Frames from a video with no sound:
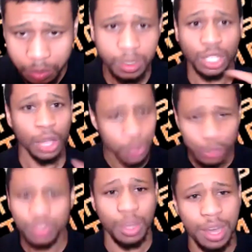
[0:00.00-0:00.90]
So you
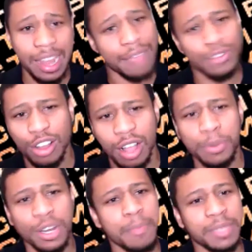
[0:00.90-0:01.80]
still want it after I
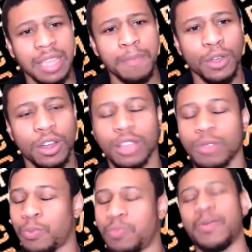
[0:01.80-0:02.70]
crumpled it up and stepped on it?
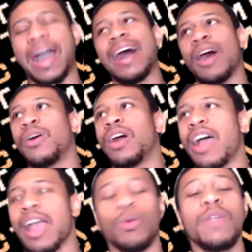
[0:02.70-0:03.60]
Wow. All
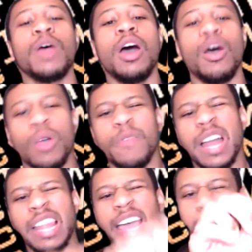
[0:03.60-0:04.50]
right, what if I
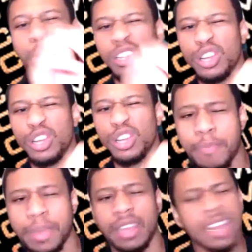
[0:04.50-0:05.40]
like put a little rip
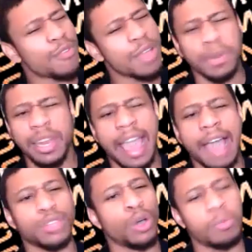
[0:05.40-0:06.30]
in it? Not ripping it in
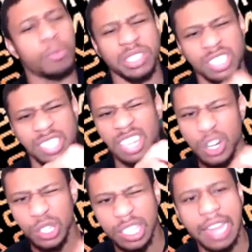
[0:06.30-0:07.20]
half total, but just a
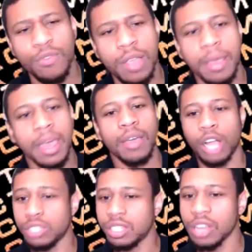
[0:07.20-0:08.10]
little tiny rip. Are
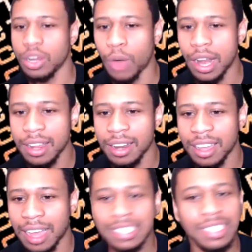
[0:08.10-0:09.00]
you still gonna want it?
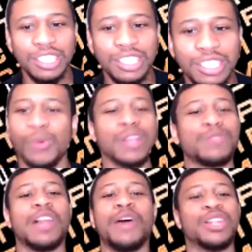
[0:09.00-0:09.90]
I still see the ones
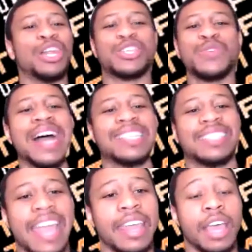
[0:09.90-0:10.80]
flowing. Look, you guys
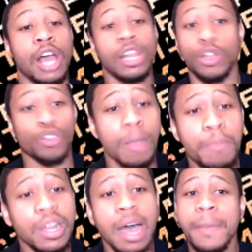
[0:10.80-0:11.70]
get it. Look,
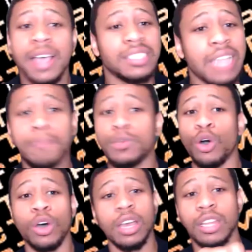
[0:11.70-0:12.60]
crumpled up, stepped
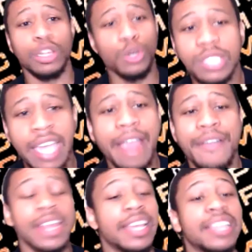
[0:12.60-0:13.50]
on, little tear
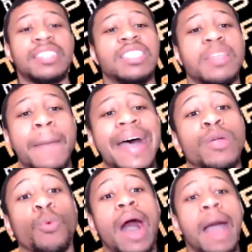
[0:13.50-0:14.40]
in it. It doesn't matter. Why?